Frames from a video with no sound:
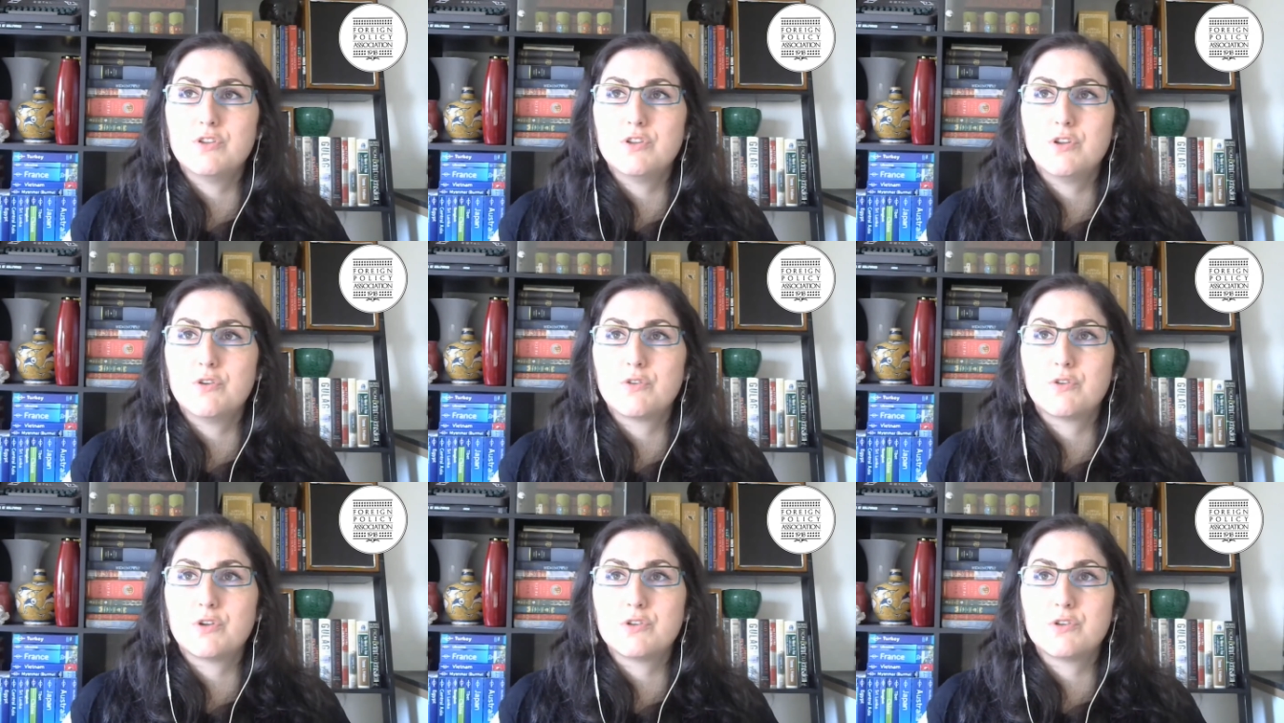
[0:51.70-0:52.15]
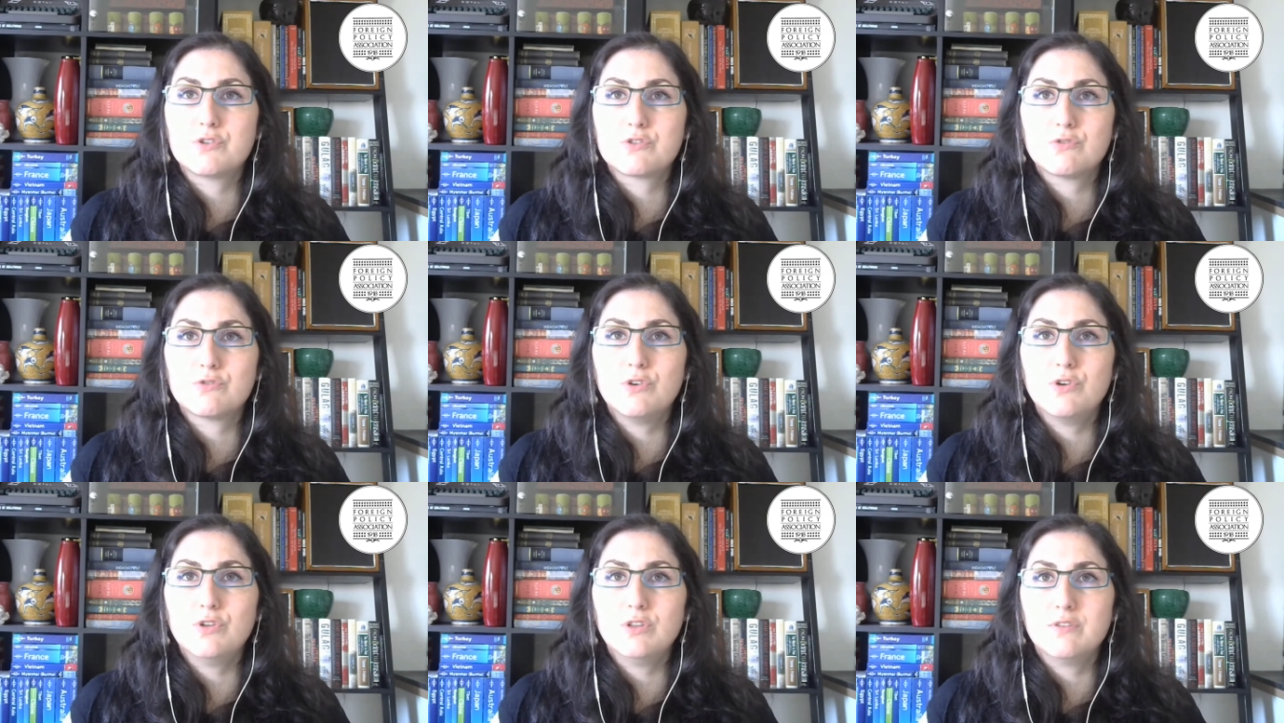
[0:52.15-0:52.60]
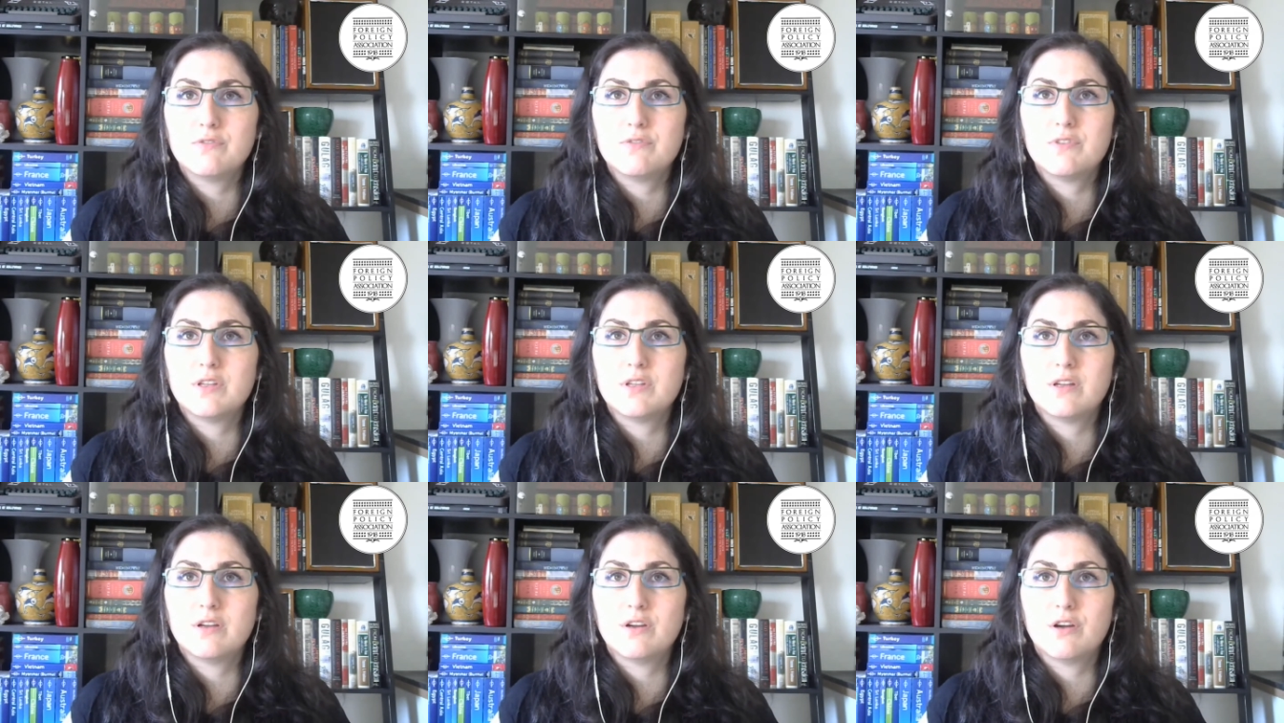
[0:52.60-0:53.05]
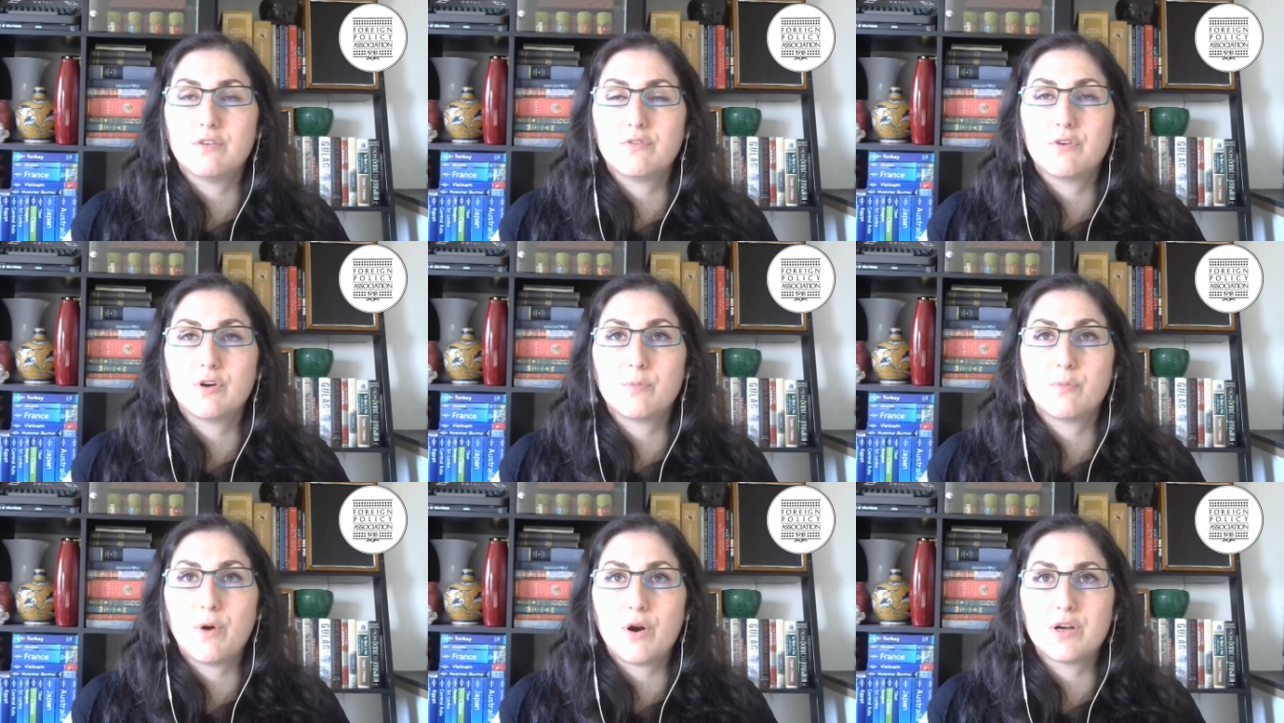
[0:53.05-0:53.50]
you know, control of the of
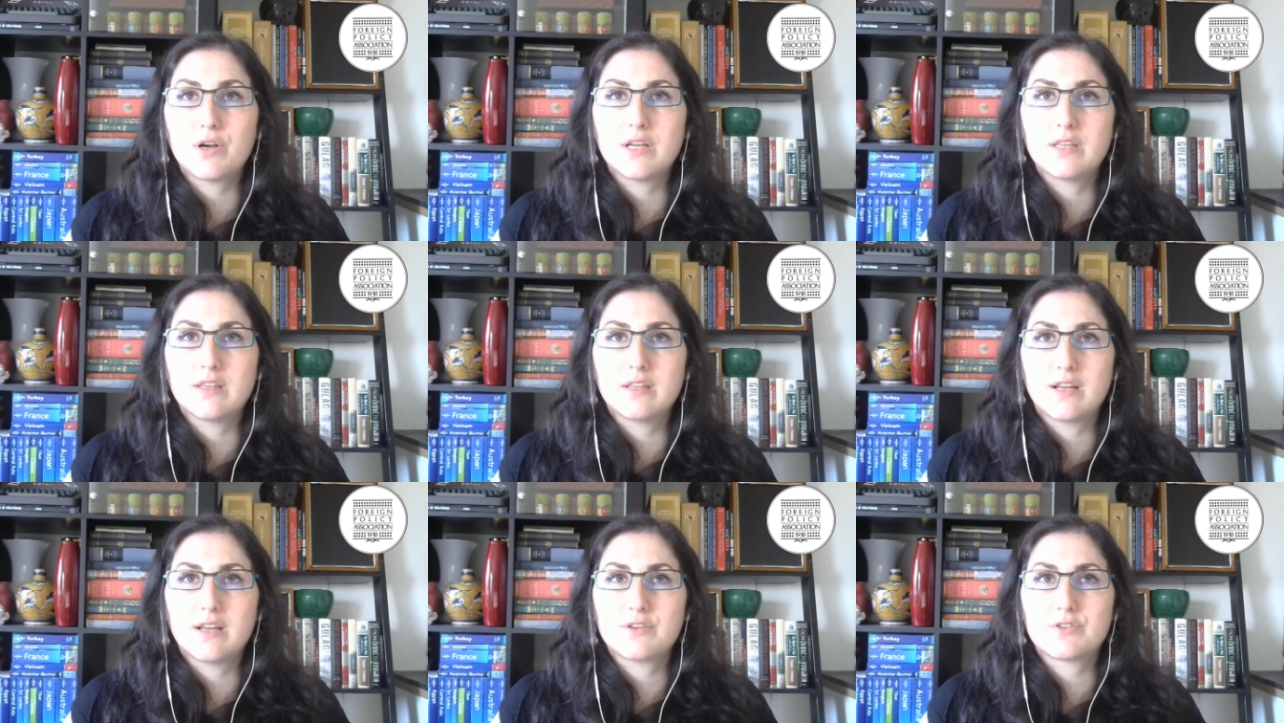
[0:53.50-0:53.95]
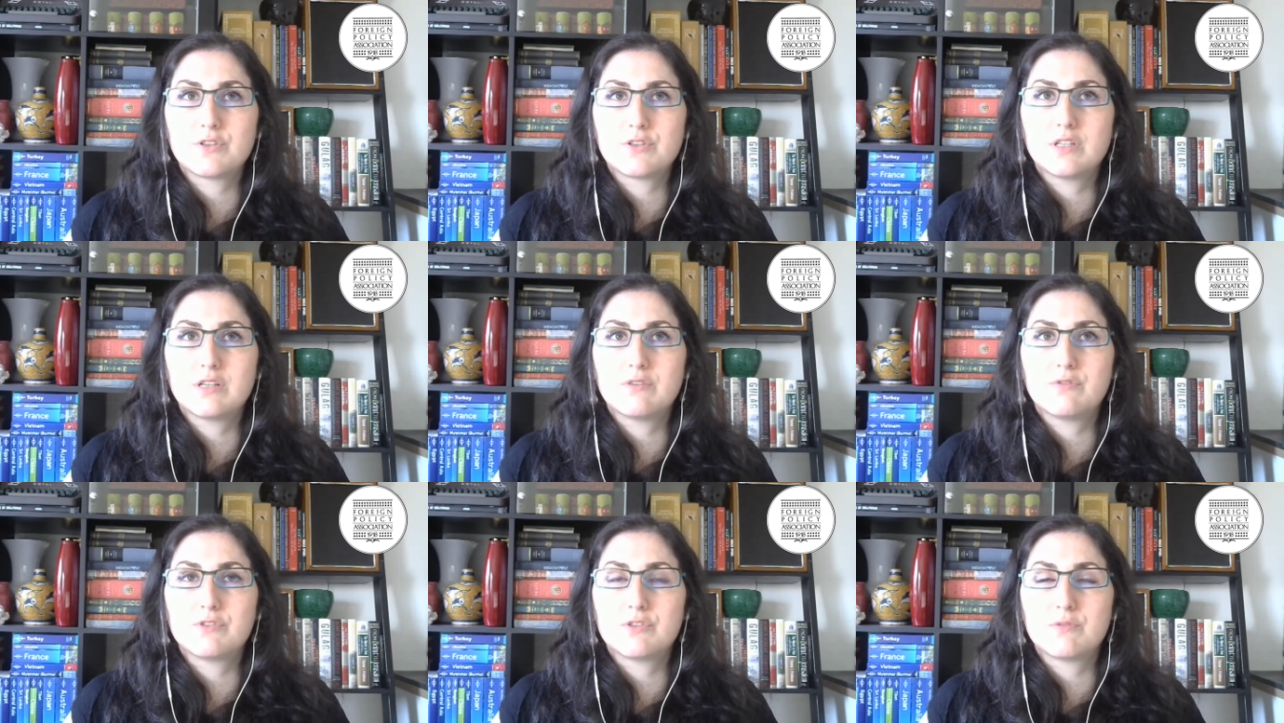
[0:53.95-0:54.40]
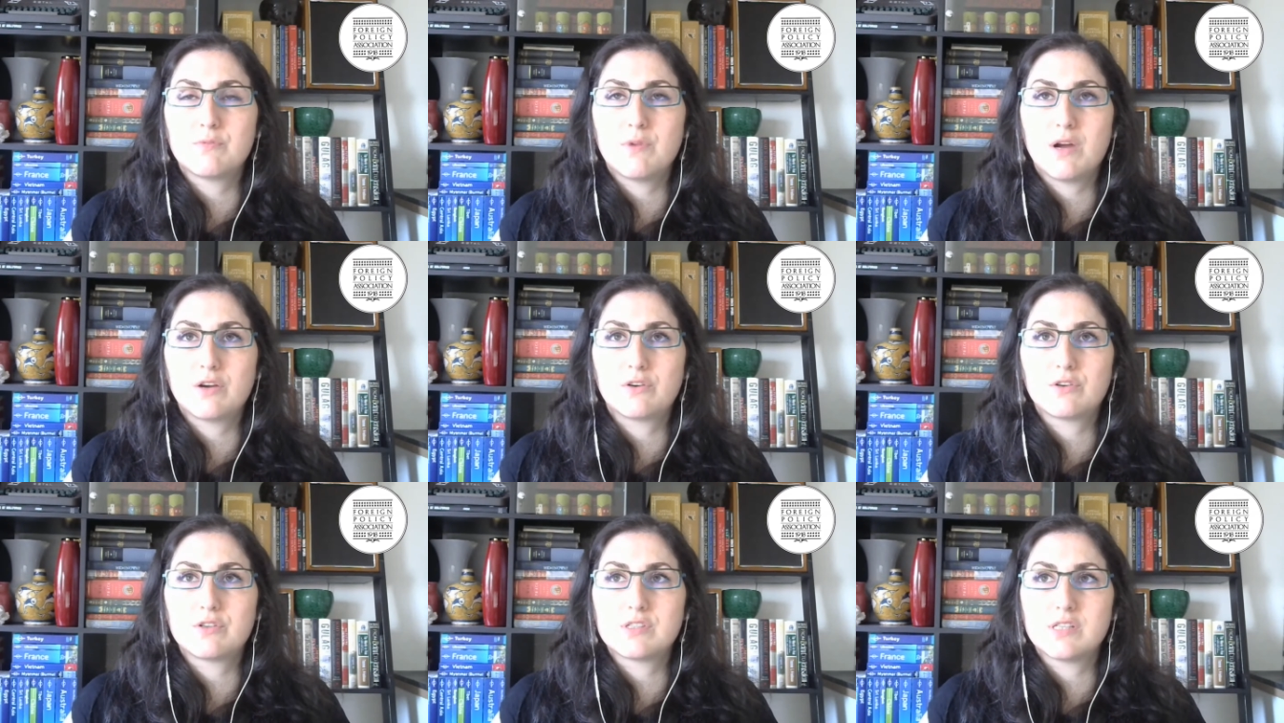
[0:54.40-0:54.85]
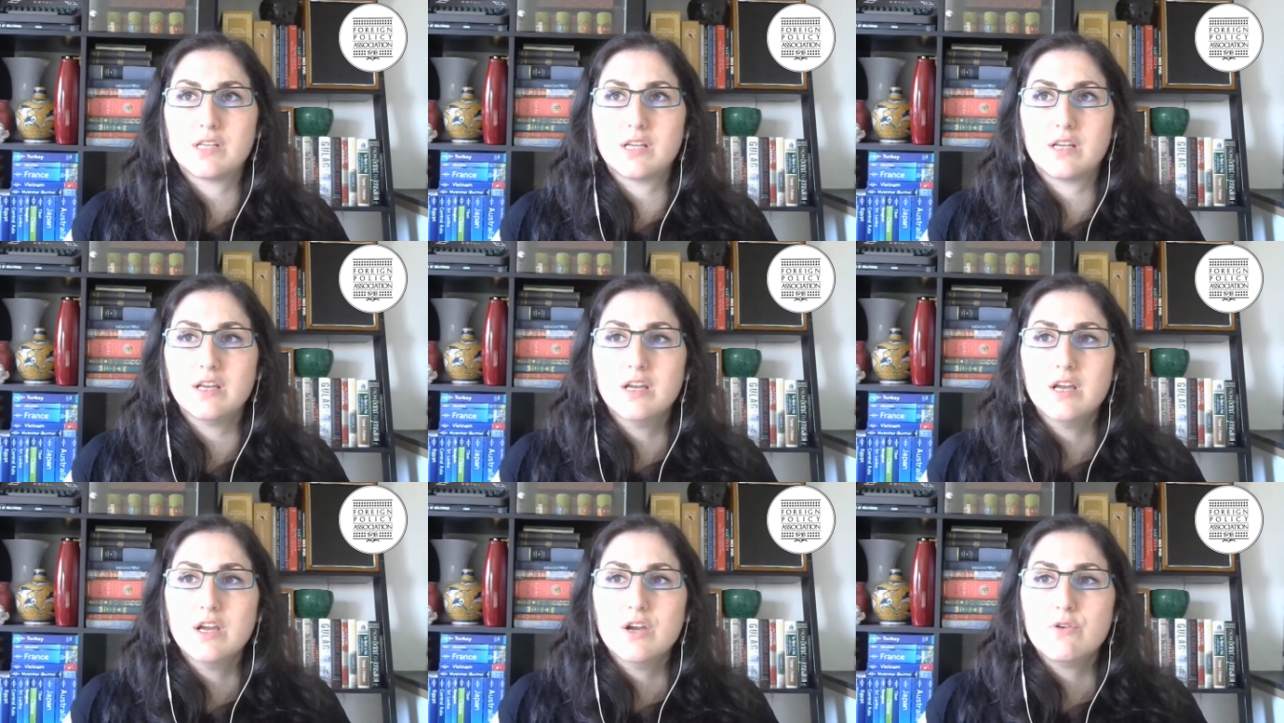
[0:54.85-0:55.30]
her party, the National League for Democracy,